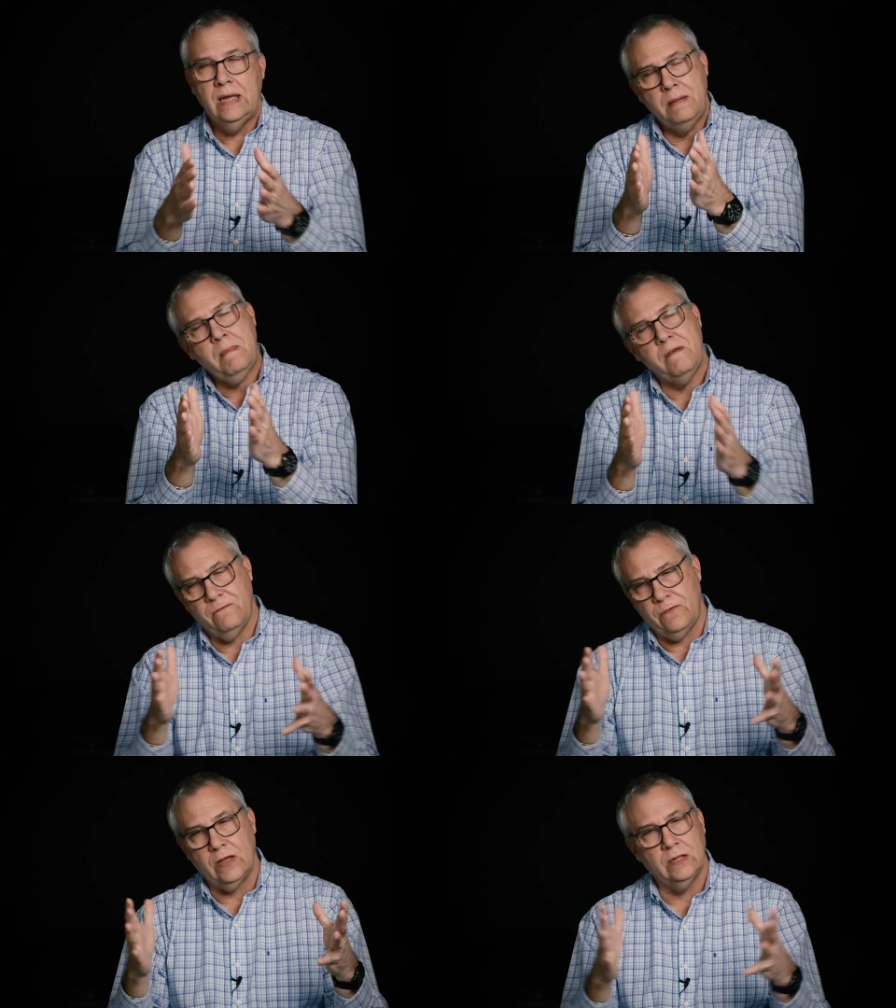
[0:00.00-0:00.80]
It may
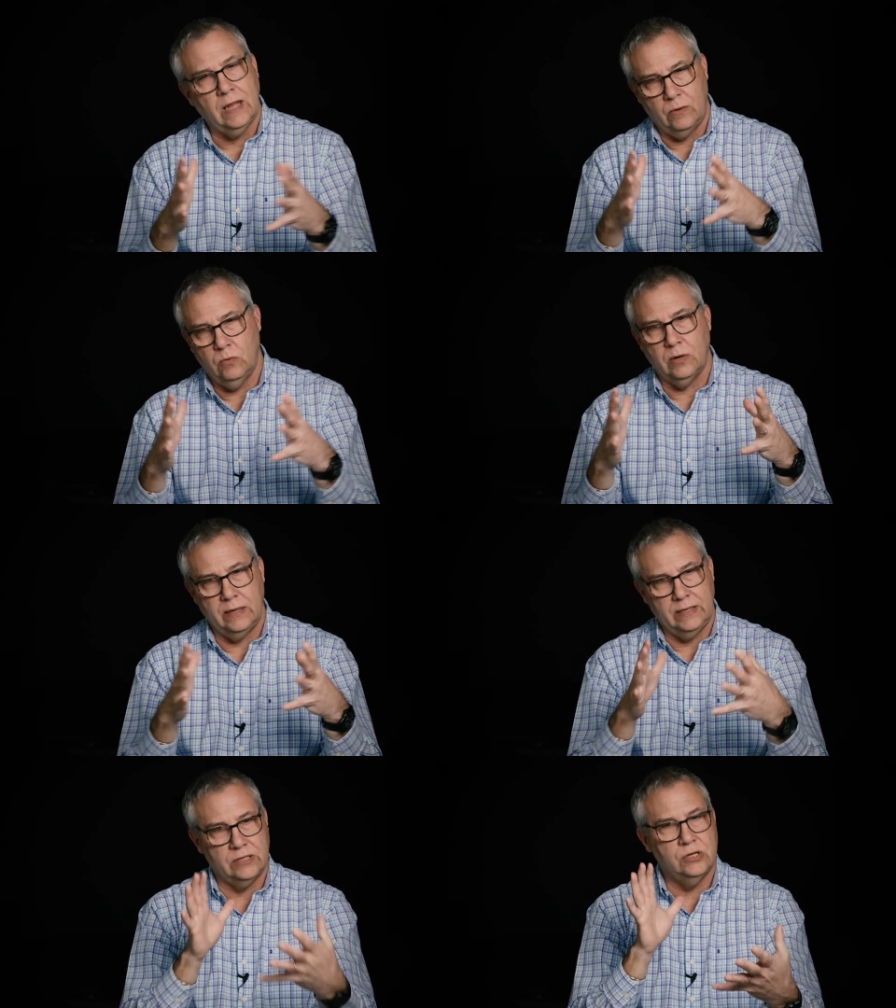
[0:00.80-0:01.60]
feel like we're
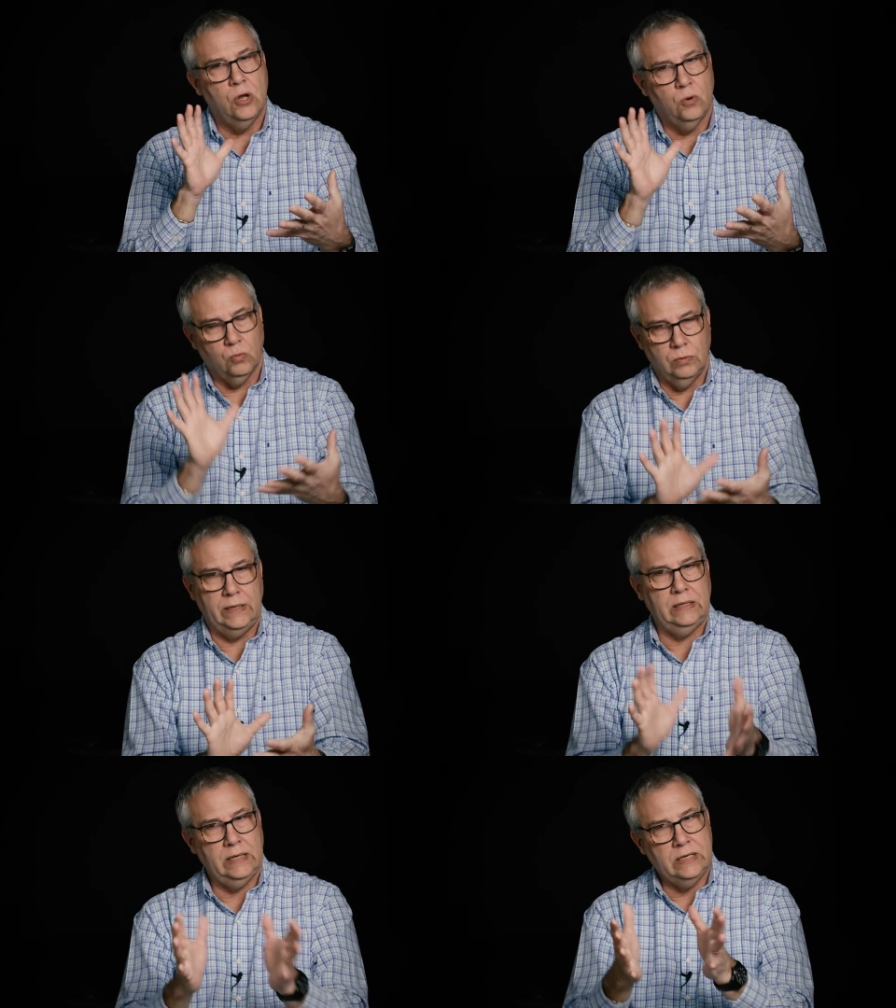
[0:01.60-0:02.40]
in this
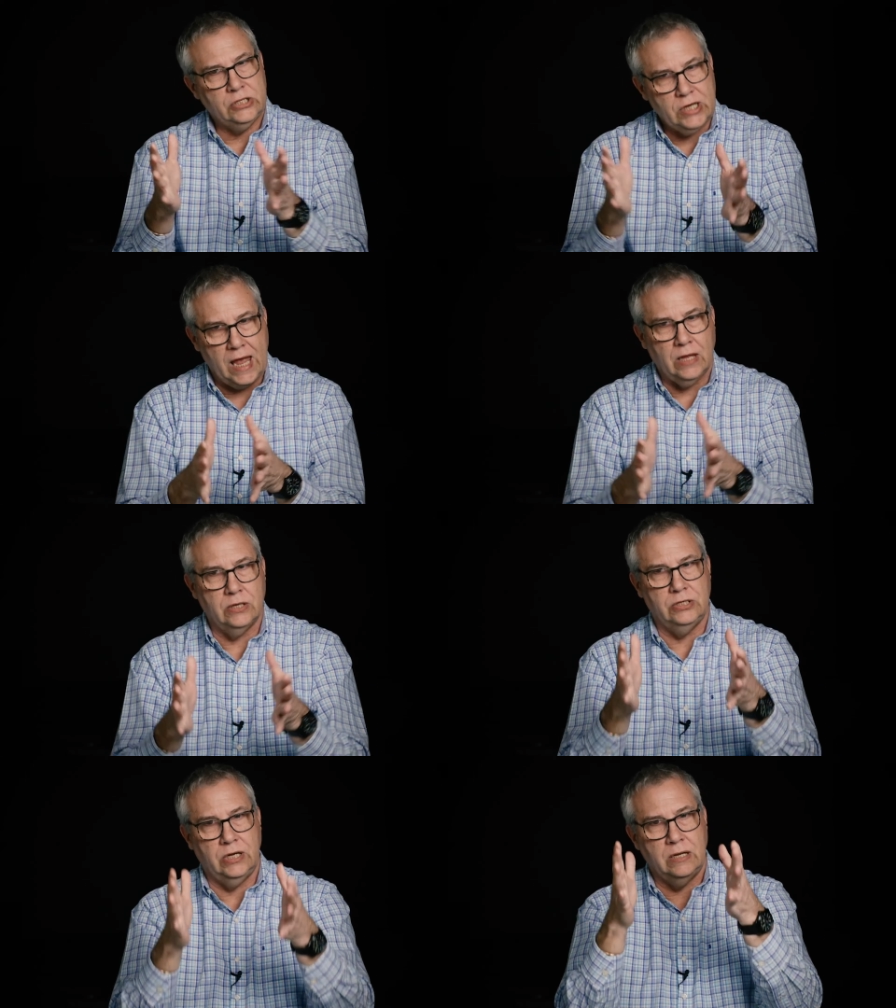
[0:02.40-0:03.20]
really
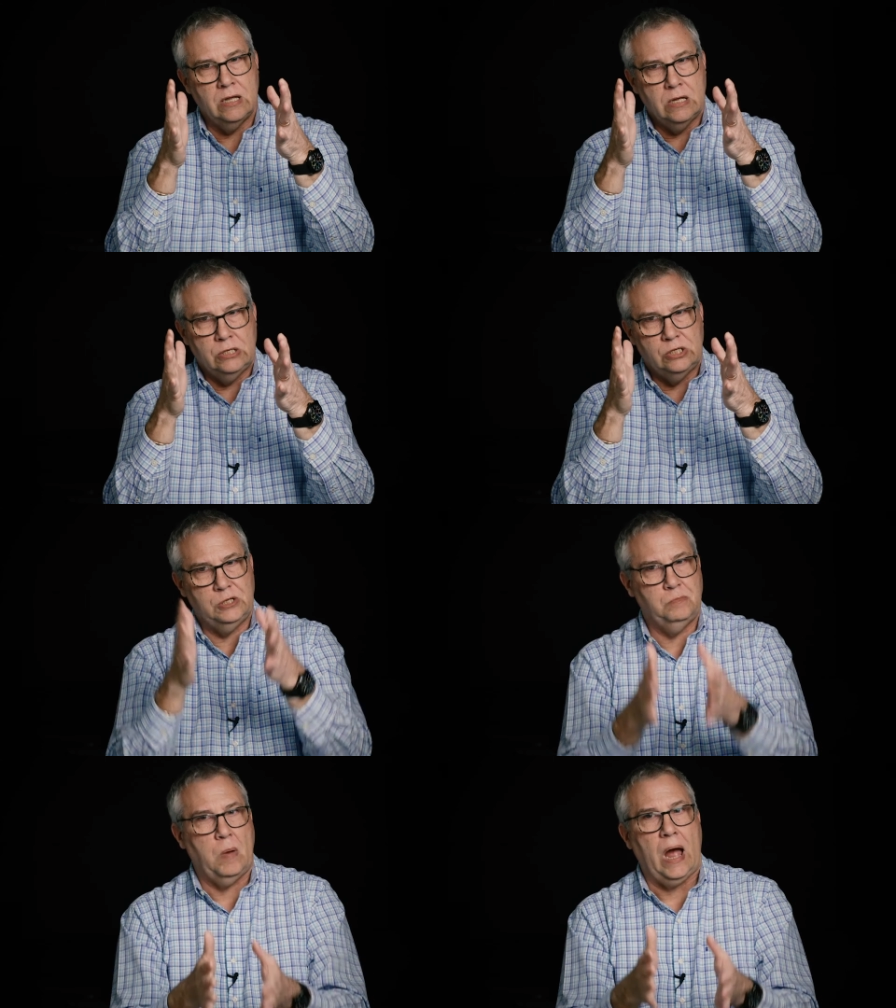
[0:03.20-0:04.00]
challenging
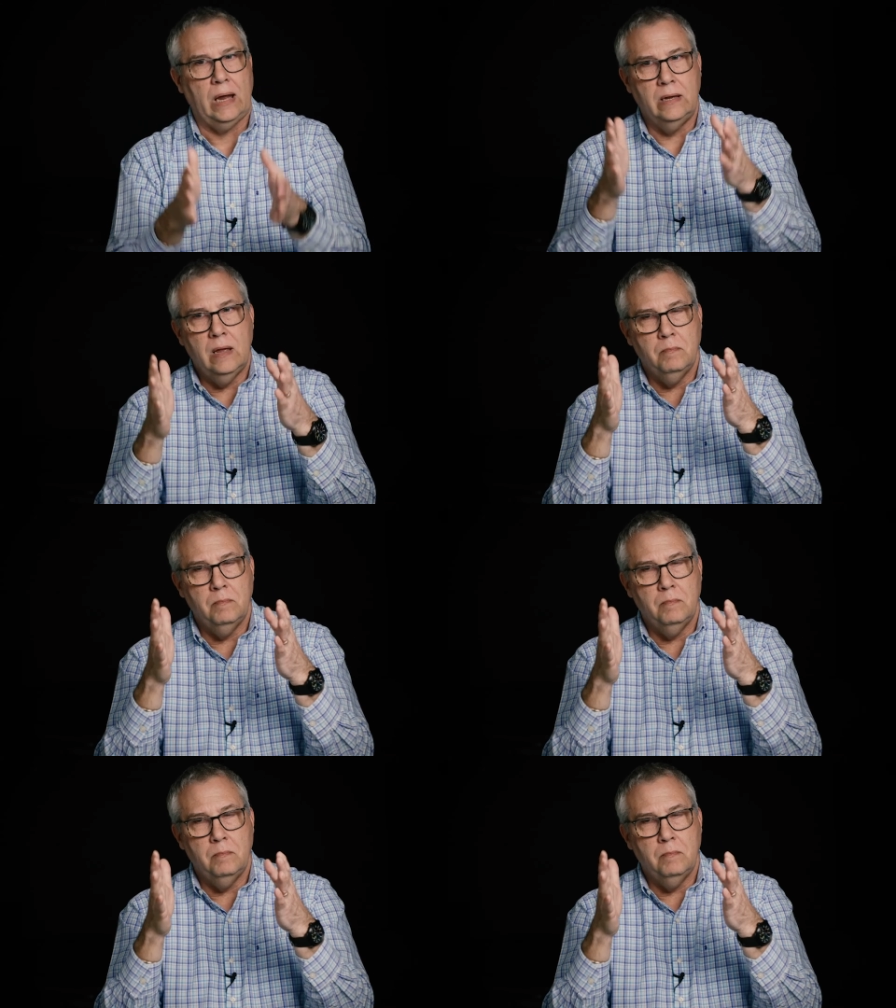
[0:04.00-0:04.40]
spot.